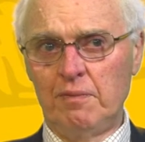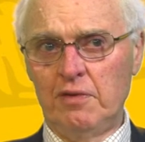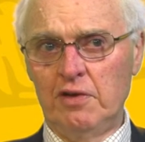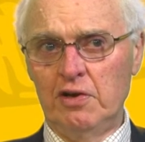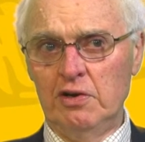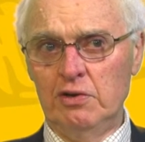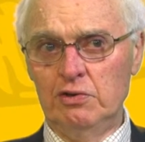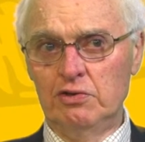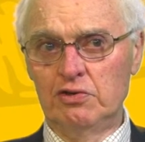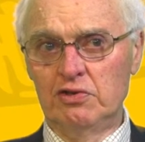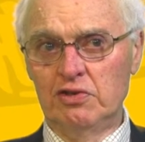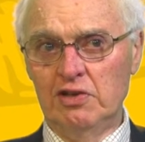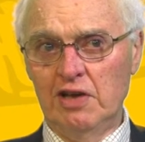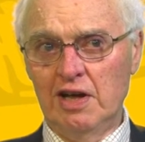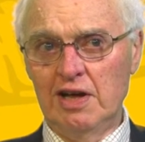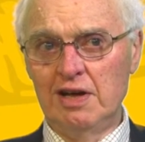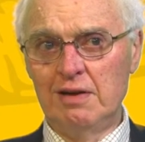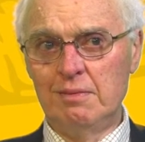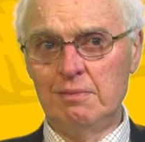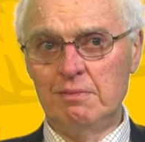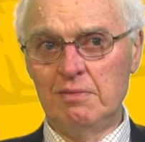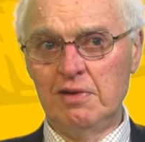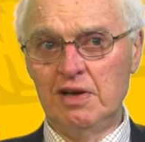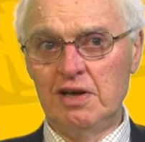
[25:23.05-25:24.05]
whose
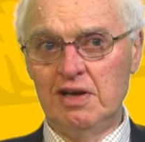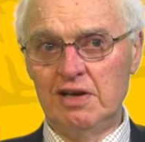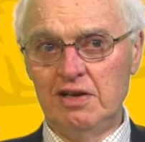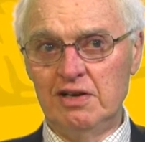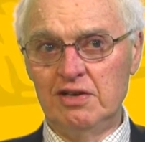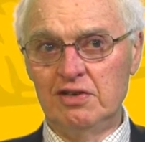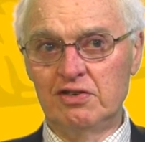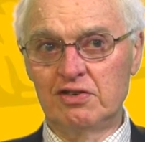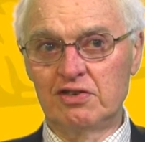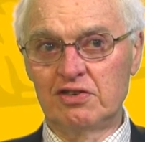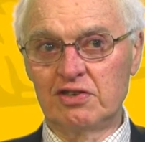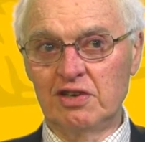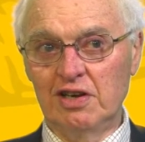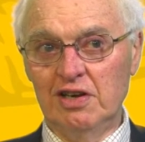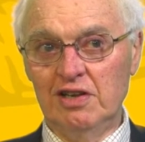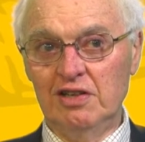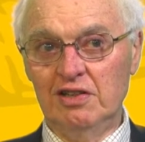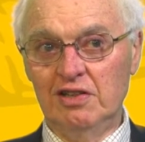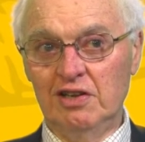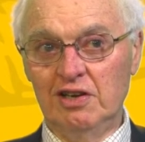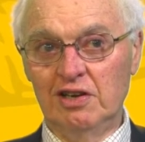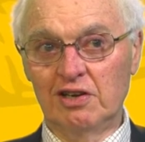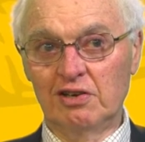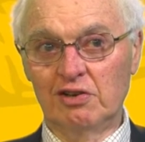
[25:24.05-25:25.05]
name is
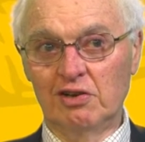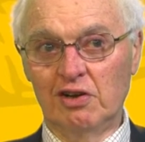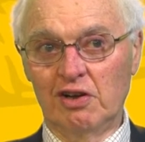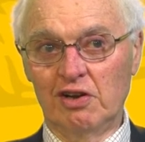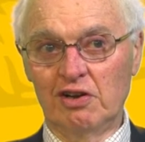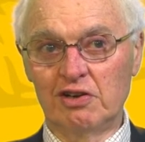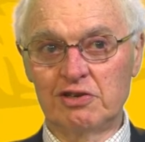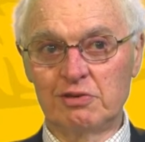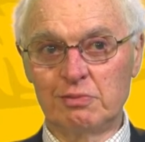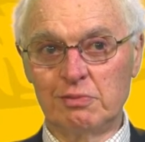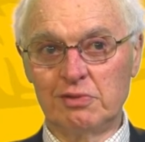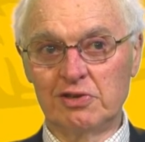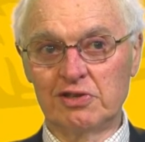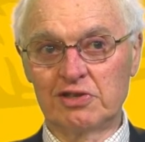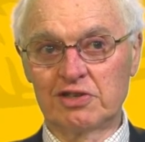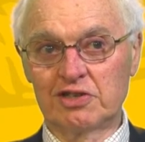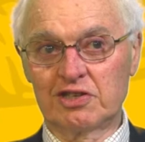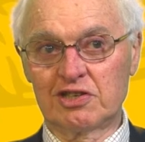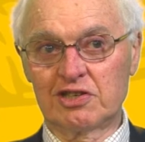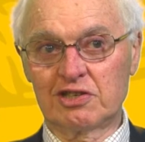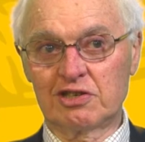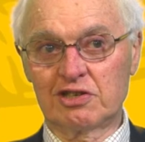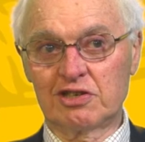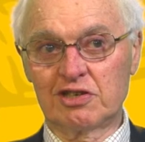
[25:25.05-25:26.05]
in the
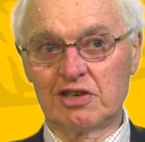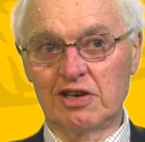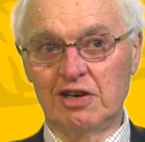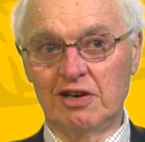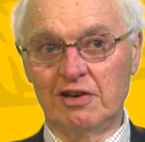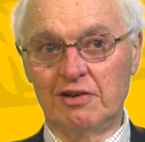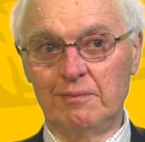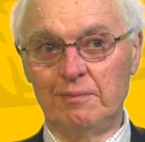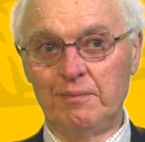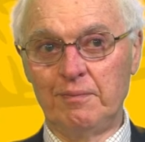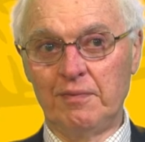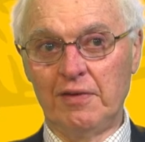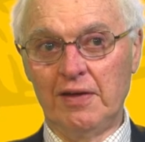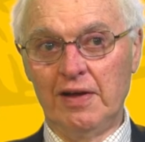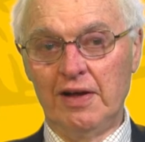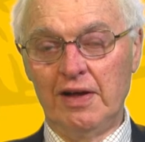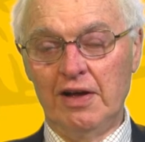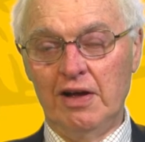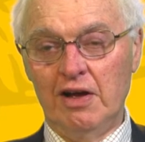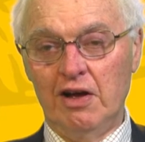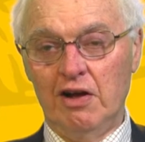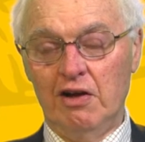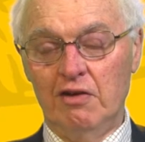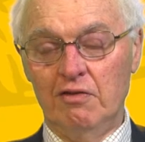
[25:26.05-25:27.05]
acknowledgements of
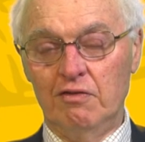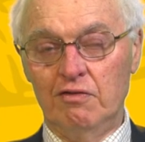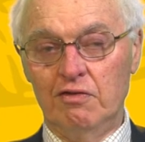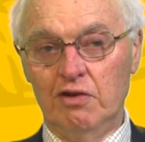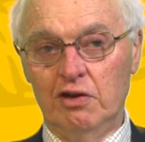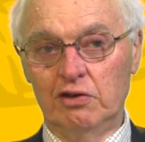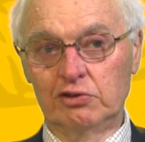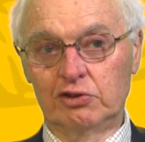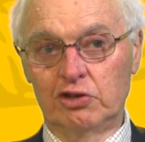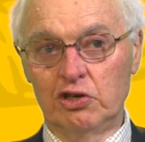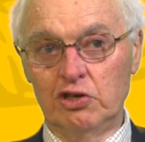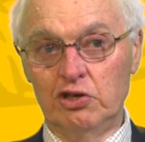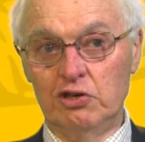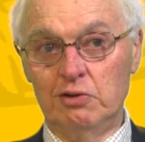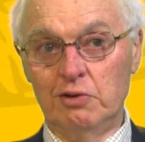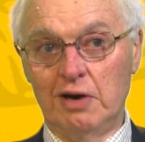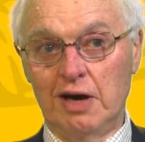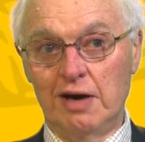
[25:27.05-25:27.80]
Vol 2.